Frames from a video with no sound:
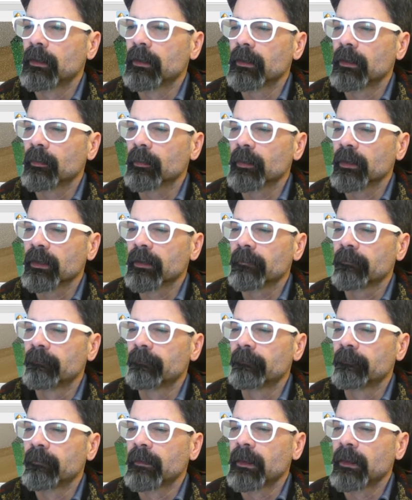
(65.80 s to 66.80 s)
There we go.
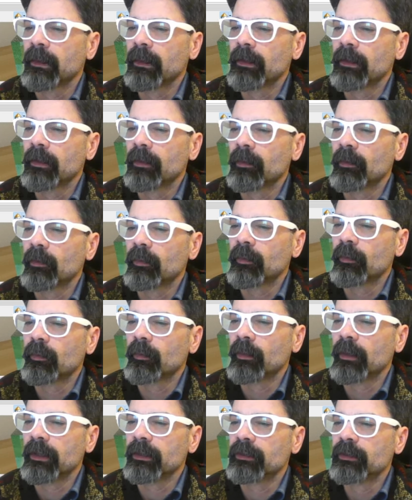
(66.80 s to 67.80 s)

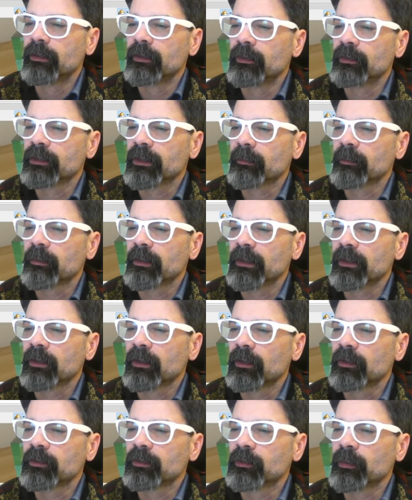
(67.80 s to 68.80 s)
When I do something
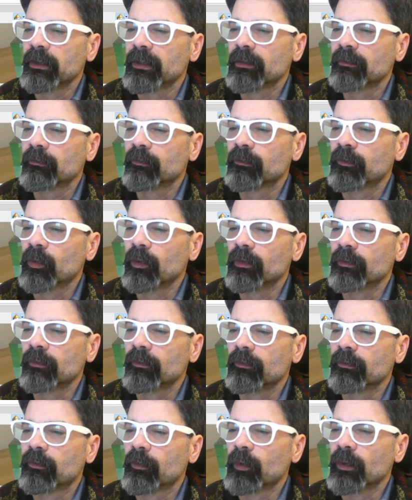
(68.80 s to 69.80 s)
close within four
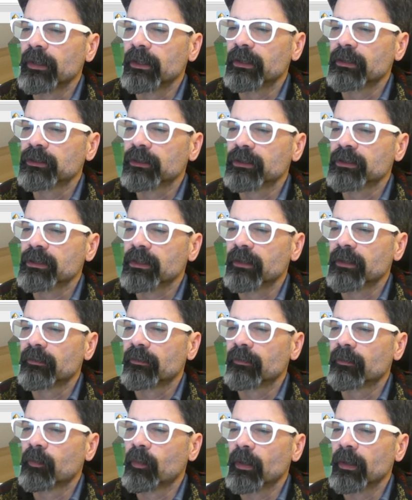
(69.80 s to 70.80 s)
four inches of
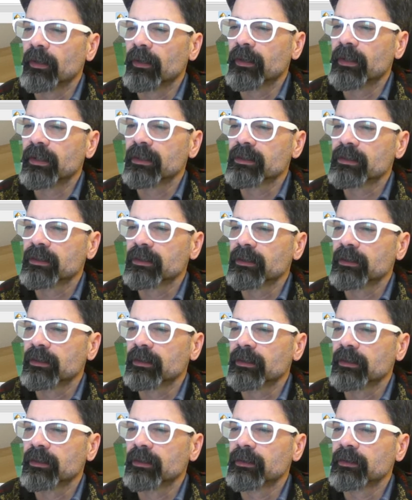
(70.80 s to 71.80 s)
where this
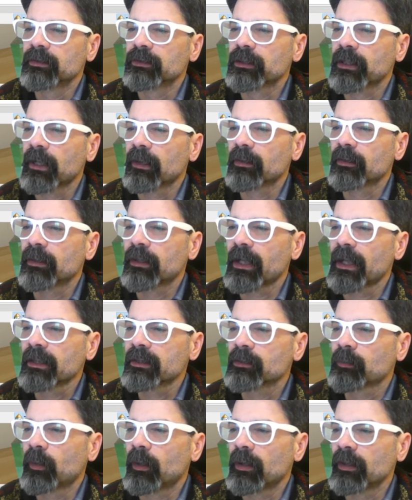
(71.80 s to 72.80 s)

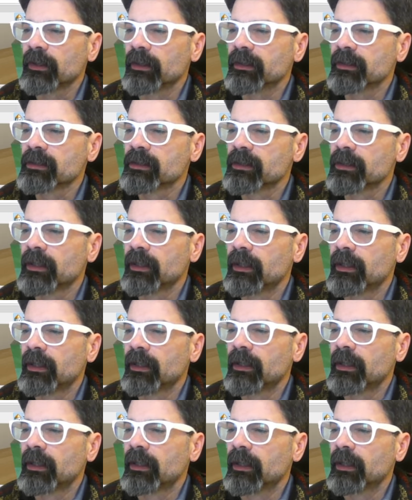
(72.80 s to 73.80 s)
glass wall is,
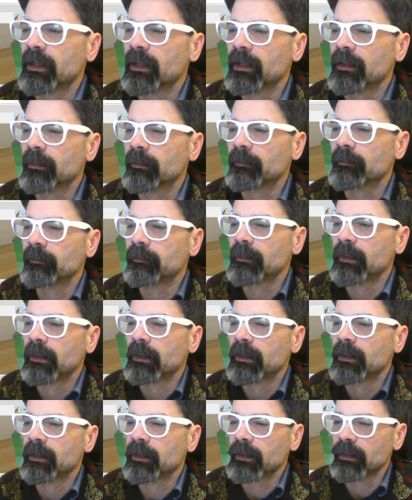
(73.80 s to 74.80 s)
um,
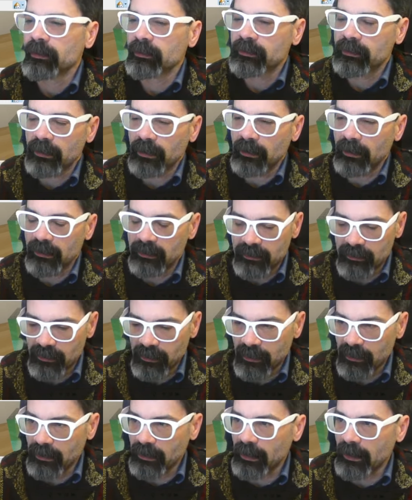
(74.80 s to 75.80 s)
say let's
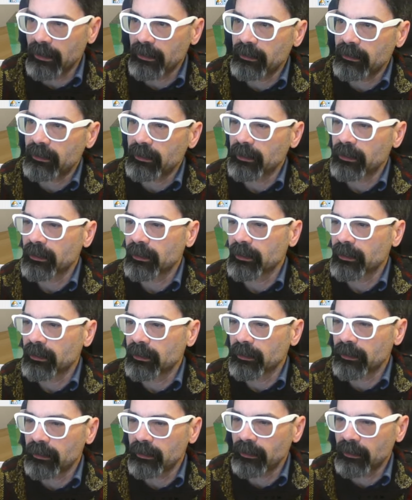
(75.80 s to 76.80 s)
say I
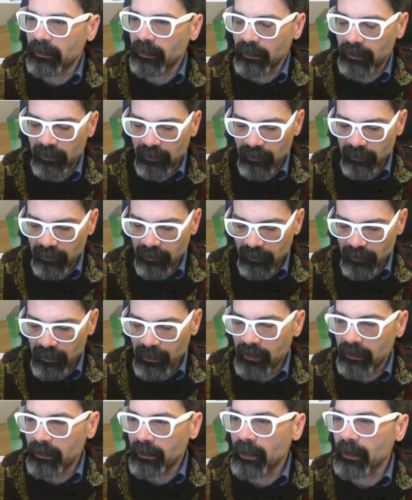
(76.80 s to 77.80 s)
did uh,
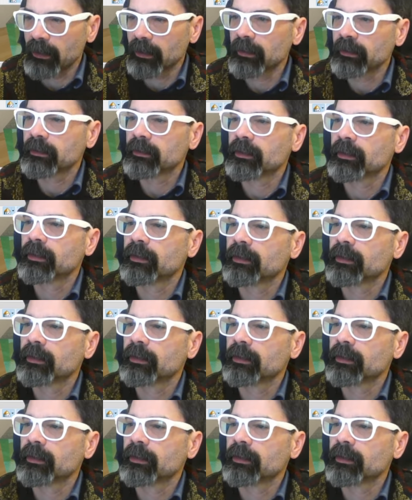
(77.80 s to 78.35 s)
88.